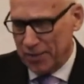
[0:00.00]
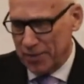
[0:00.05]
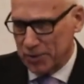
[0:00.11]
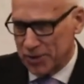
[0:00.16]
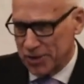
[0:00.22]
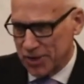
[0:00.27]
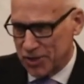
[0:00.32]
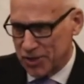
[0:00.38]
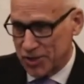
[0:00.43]

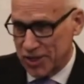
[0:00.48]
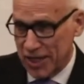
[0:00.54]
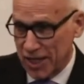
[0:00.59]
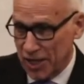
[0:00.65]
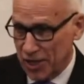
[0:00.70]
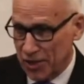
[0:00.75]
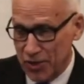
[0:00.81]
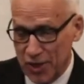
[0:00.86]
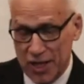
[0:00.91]
to
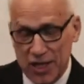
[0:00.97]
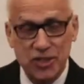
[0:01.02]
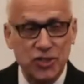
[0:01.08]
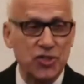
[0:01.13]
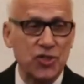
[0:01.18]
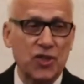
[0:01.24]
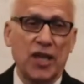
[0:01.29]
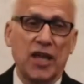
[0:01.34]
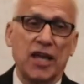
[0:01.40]
see these
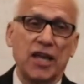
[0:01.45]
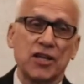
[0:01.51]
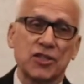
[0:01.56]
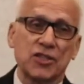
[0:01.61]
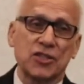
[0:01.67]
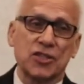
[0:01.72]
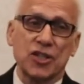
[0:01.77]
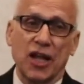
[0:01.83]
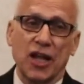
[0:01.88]

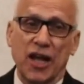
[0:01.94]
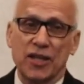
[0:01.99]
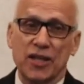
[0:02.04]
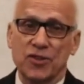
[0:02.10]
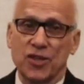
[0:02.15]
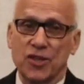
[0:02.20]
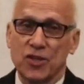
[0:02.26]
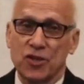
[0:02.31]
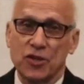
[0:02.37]
things like
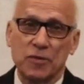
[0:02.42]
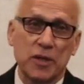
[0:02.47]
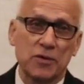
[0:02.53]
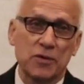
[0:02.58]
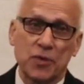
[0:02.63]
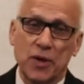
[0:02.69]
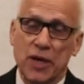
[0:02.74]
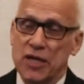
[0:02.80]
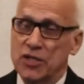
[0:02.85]
the human
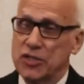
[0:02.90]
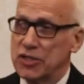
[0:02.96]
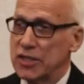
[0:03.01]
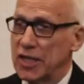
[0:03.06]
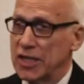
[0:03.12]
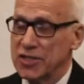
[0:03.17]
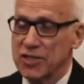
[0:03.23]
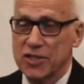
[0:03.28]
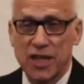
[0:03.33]
race
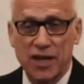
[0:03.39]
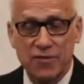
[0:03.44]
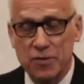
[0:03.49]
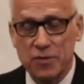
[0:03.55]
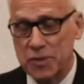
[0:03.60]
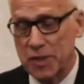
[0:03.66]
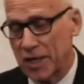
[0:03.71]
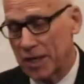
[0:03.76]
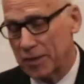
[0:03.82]
has never
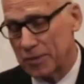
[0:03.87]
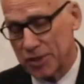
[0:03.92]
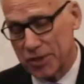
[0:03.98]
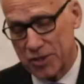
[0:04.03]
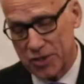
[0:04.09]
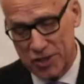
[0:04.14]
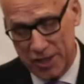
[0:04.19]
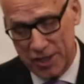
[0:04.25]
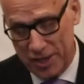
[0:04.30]
been able to
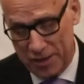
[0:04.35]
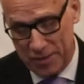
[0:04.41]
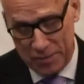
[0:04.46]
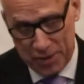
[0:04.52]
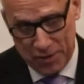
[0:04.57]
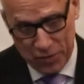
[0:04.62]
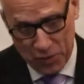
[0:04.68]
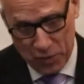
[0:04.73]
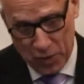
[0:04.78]
see them
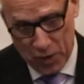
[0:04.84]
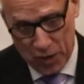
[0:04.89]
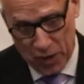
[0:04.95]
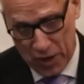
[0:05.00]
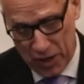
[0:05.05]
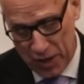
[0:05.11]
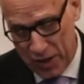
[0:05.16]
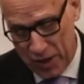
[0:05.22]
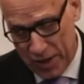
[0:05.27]
before.
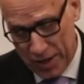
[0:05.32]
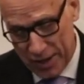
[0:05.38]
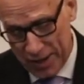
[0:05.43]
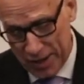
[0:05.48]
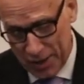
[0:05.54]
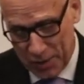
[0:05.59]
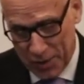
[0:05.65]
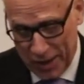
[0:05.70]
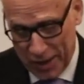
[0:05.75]

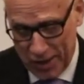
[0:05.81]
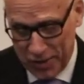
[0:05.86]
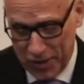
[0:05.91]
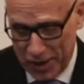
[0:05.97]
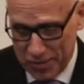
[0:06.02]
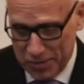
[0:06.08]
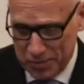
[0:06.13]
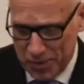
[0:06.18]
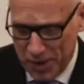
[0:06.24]
You know, and
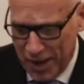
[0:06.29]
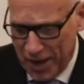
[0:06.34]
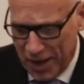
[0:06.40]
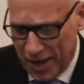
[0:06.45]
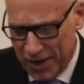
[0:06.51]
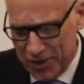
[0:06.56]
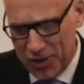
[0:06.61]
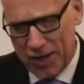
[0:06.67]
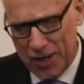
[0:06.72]

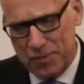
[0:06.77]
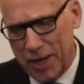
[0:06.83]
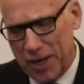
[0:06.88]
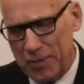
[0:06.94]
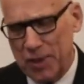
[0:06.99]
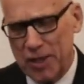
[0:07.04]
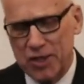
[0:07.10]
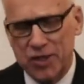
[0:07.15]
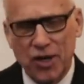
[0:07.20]
I think
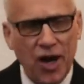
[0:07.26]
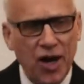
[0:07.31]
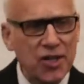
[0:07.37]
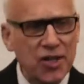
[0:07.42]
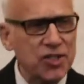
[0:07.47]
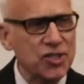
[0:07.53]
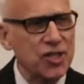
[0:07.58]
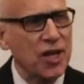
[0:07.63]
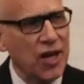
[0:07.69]
maybe God
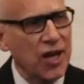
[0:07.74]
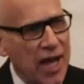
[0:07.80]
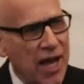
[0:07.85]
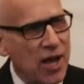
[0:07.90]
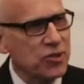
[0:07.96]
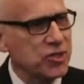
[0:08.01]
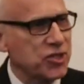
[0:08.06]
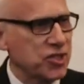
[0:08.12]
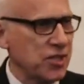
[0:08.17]
has
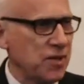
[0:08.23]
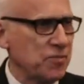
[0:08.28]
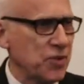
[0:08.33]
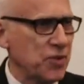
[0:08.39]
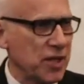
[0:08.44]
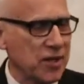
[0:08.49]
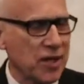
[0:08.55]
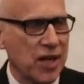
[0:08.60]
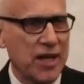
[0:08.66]
allowed
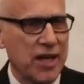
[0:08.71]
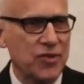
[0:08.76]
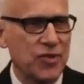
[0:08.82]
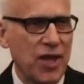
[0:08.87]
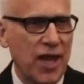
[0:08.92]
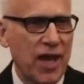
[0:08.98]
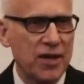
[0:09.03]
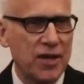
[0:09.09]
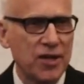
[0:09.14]
something like
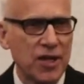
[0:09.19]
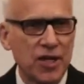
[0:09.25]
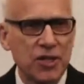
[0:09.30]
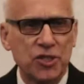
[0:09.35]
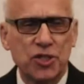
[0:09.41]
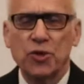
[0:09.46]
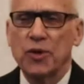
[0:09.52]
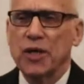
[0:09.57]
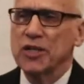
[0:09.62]
that
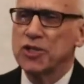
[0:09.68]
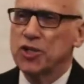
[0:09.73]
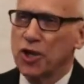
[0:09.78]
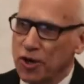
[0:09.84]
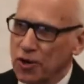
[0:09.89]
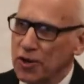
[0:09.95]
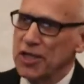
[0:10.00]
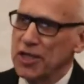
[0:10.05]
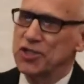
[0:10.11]
to
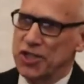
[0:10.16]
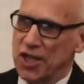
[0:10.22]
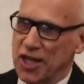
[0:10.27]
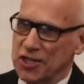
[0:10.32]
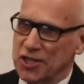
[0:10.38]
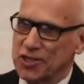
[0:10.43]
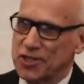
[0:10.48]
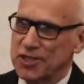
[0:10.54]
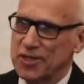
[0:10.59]
encourage
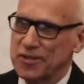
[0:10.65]
us